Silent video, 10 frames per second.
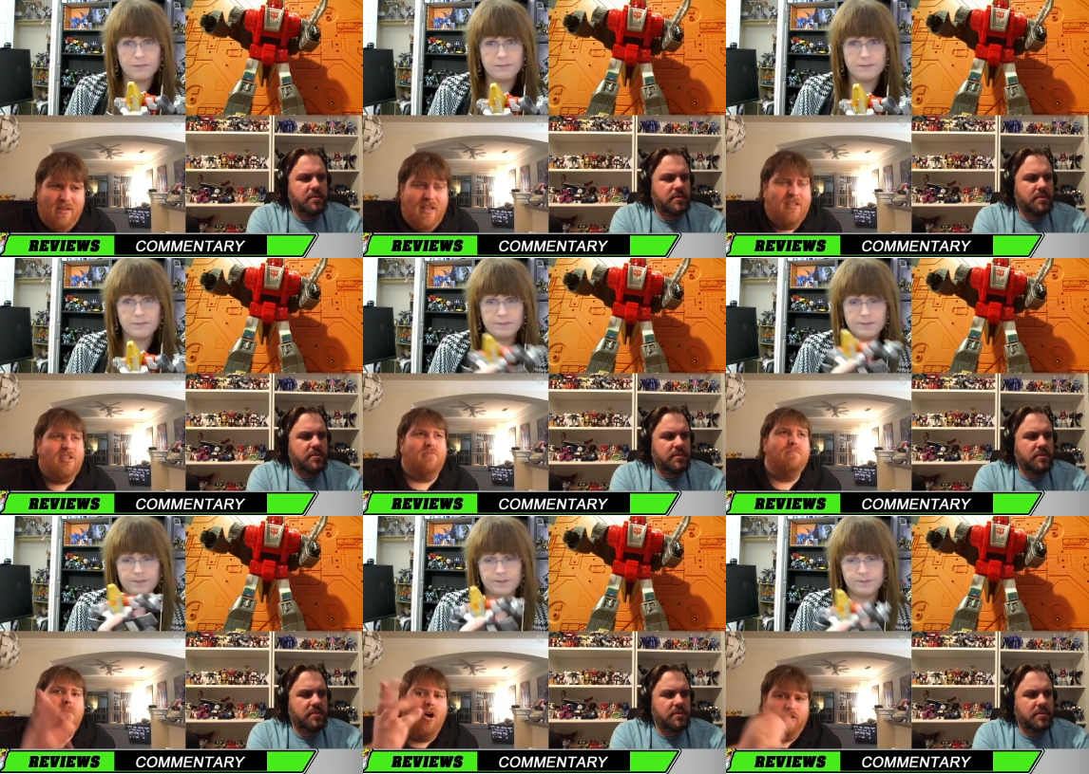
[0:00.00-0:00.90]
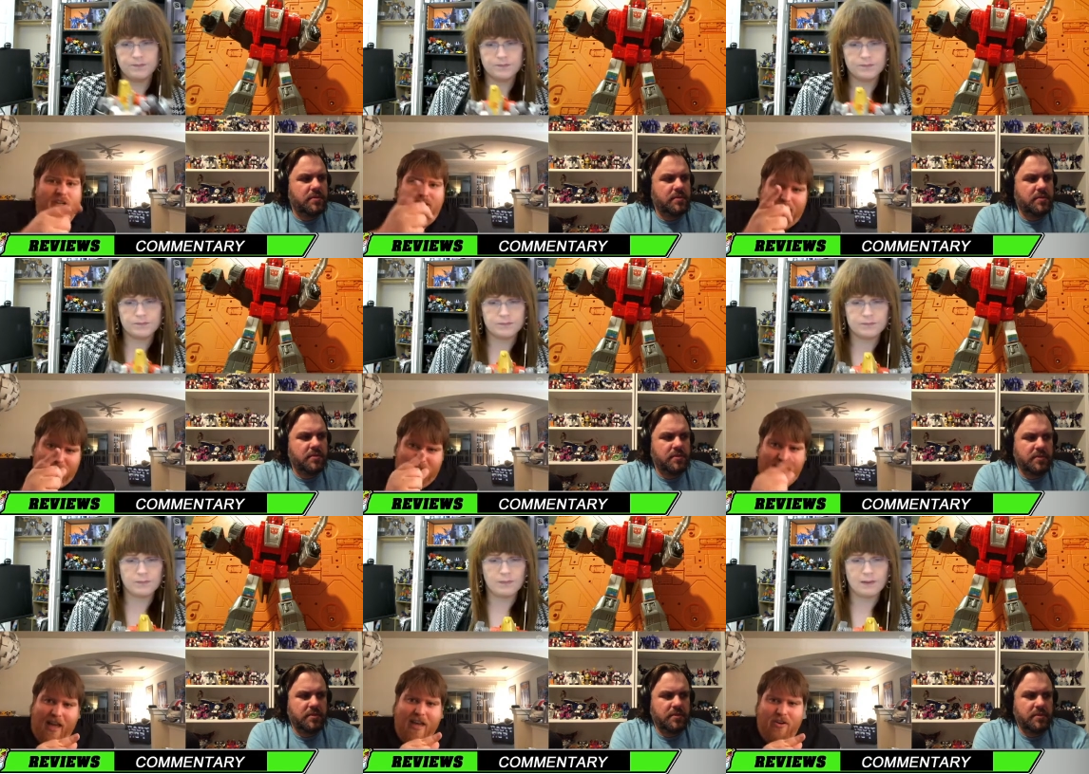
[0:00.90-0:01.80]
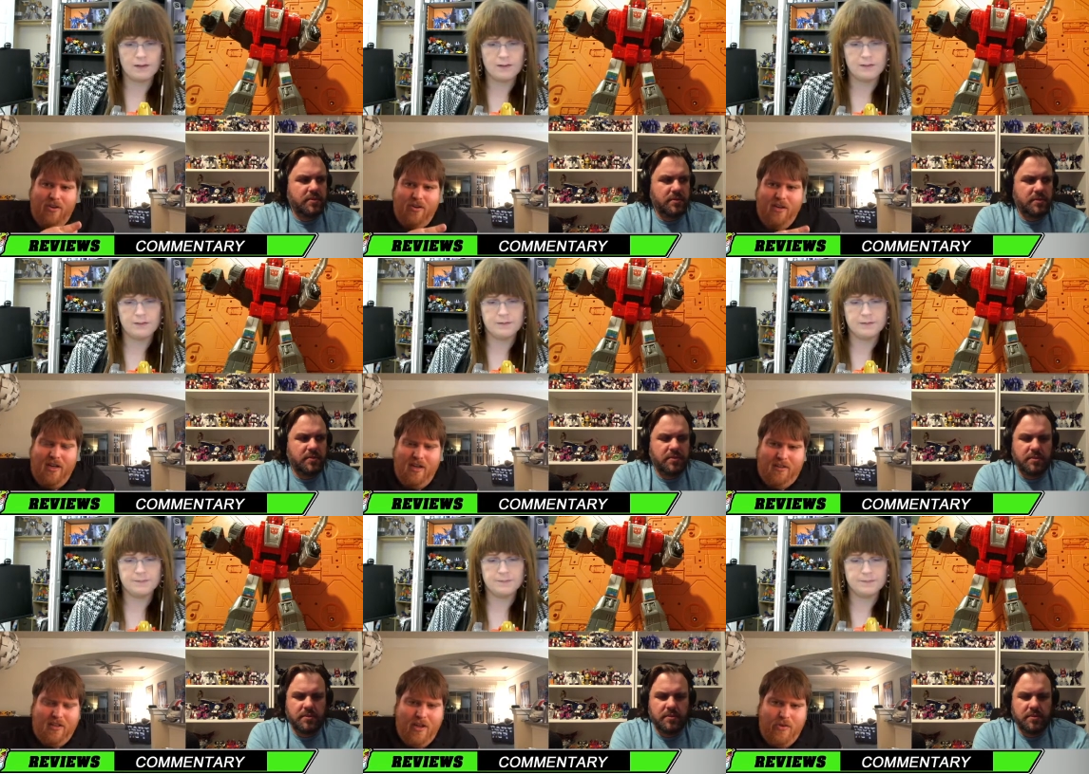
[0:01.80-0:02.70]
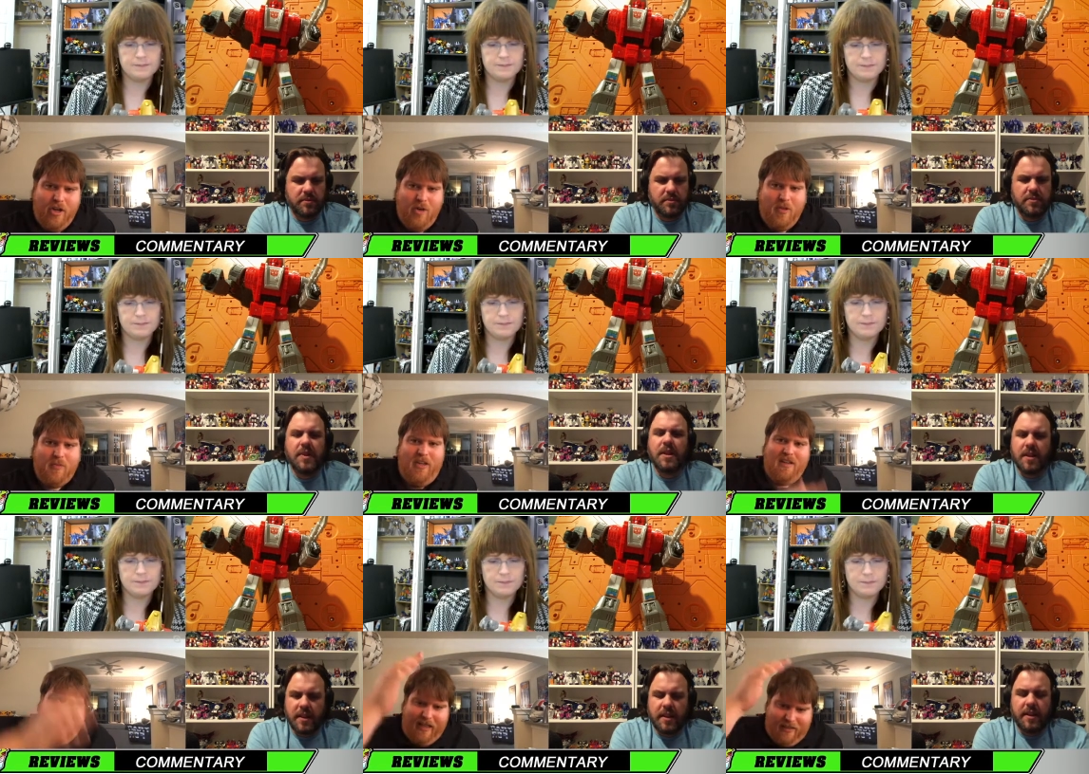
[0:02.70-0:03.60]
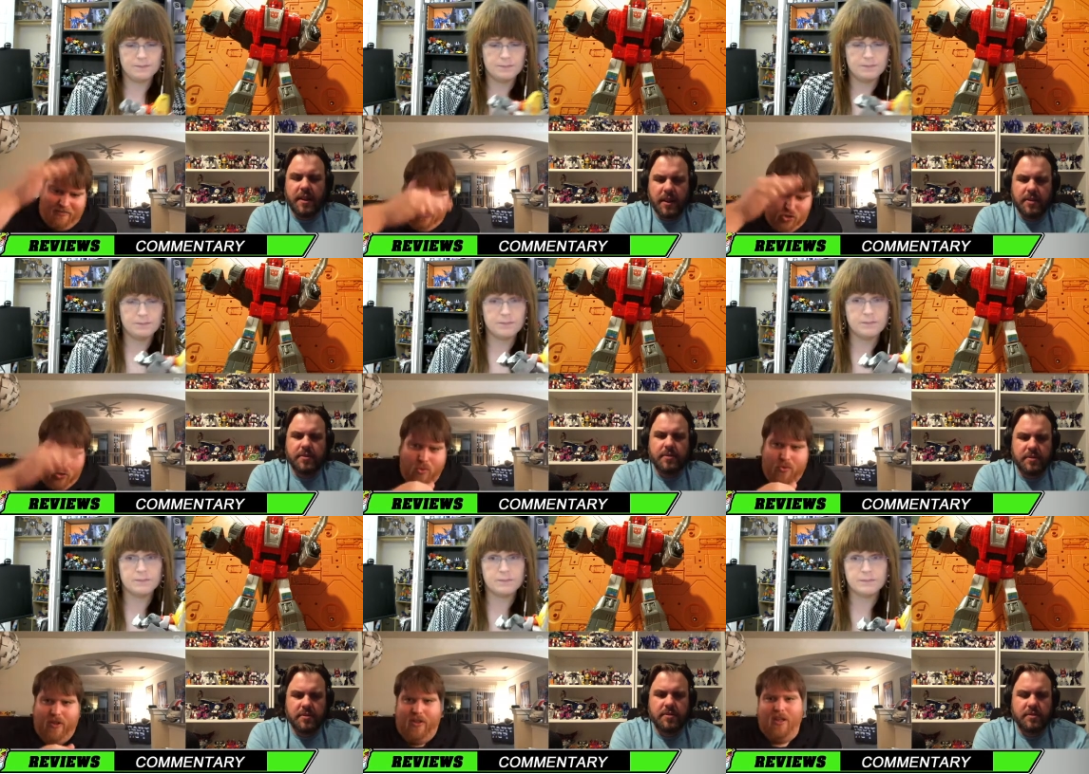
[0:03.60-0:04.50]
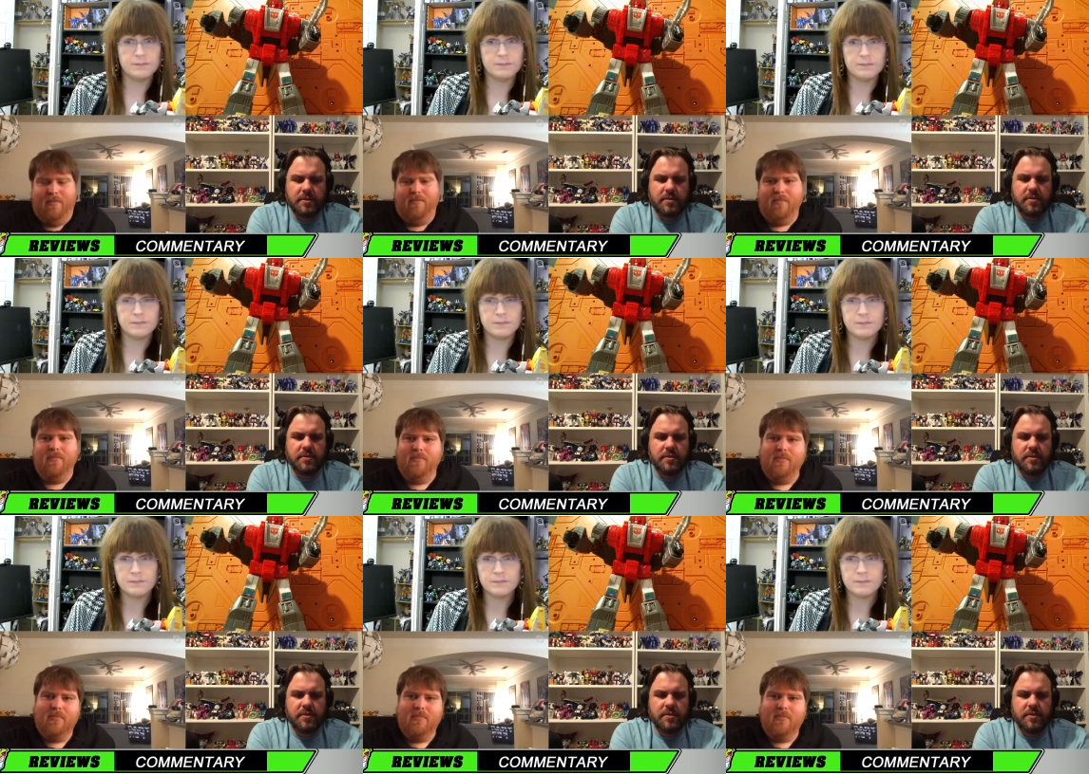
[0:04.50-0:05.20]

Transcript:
Speaker 1: he's smaller, he's like slighter than the other Dinobots, but he's not like shorter than them.